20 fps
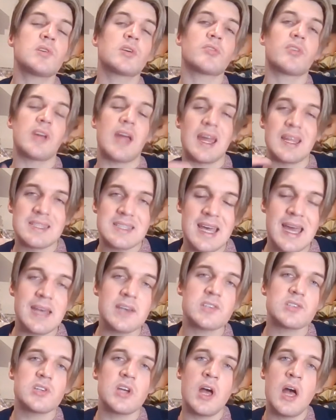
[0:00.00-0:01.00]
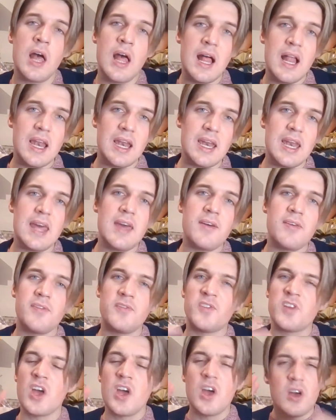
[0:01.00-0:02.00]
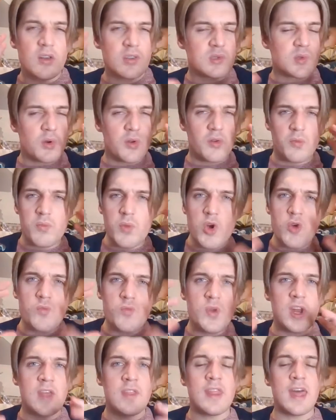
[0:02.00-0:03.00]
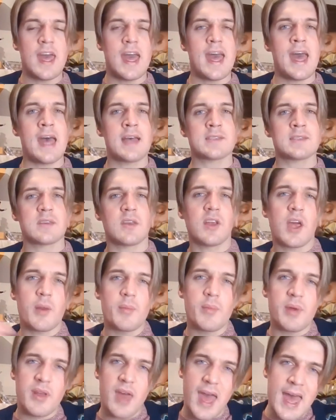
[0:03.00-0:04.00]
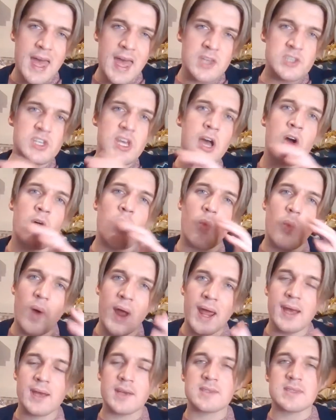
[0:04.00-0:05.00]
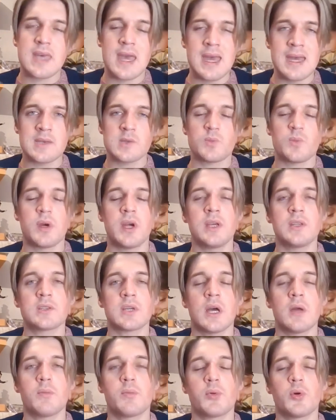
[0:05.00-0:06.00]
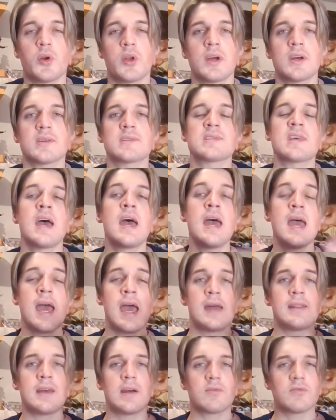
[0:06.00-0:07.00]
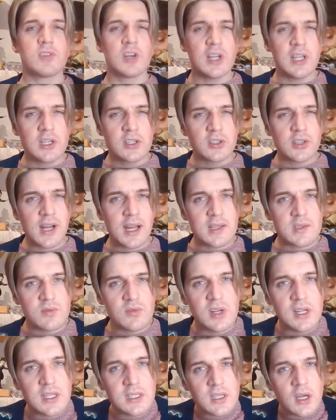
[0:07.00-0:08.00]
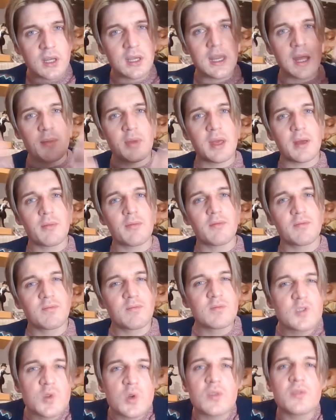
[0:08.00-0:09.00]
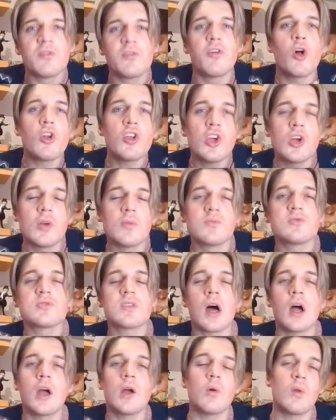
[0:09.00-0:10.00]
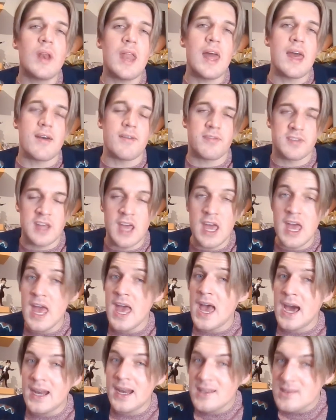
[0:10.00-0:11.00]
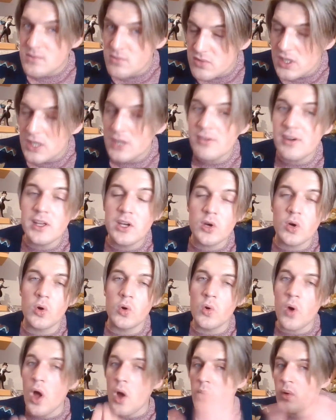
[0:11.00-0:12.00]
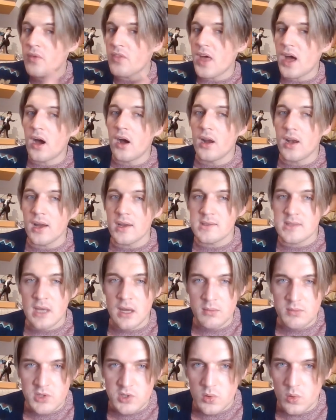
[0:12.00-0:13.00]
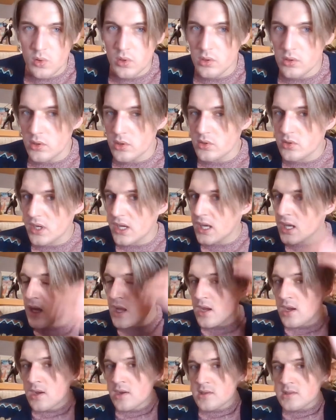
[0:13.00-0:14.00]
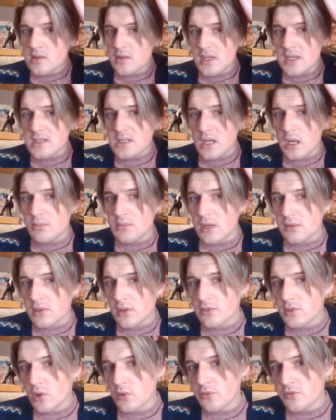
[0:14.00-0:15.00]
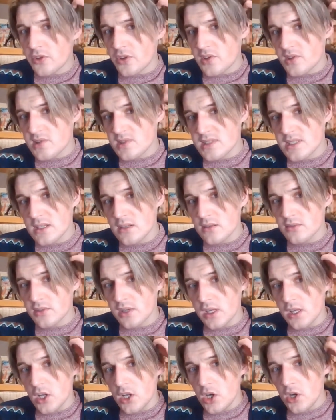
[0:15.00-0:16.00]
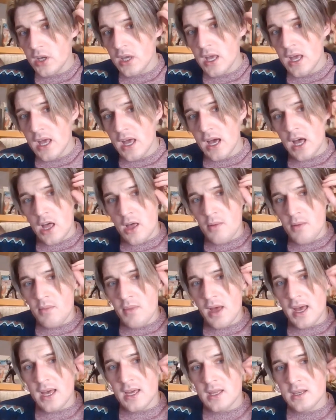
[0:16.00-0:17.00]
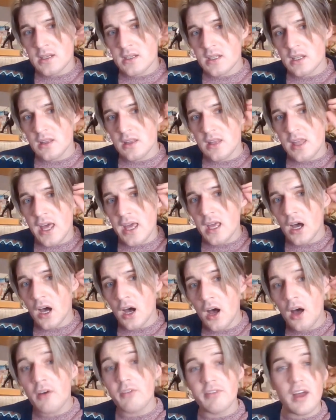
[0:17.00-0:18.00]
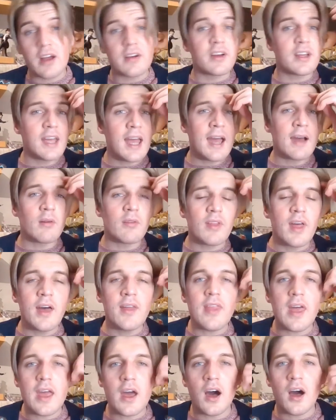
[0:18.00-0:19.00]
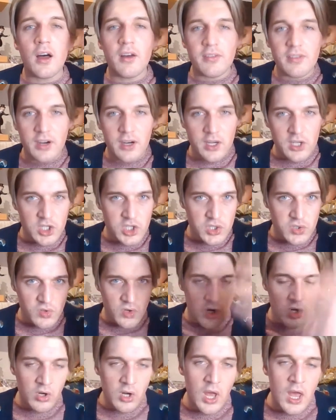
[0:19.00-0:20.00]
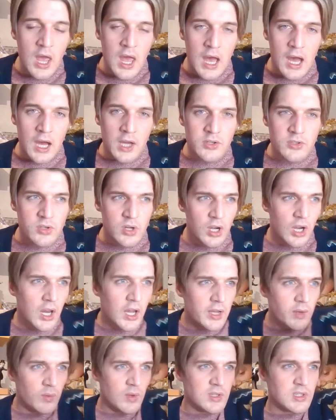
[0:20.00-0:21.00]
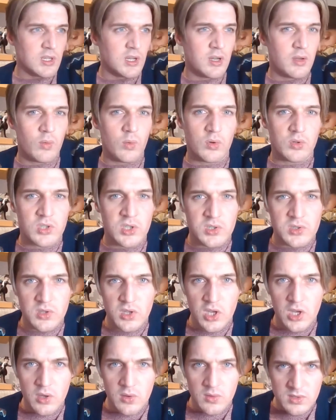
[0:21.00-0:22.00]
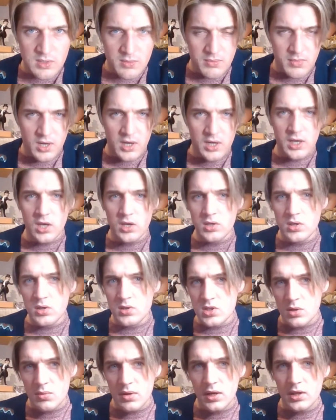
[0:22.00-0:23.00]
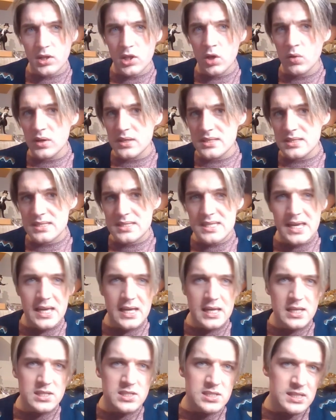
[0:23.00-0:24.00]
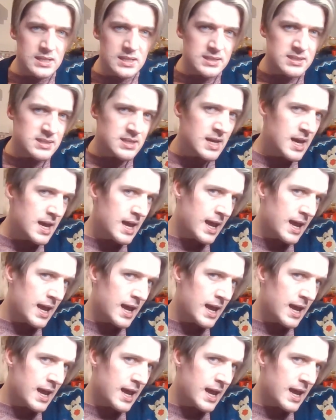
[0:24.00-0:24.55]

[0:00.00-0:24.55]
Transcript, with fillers: to create texture, lift, sort of movement in the hair, so to get a bit of hair gel, wax, hairspray type products, and that really creates really dynamic sort of volume style lift and it's really really cool with the highlights I'm sure you agree so this time around I've gone for the silvery look um, and they are very out there they are very strong under a light which I will just use my YouTube light you can see just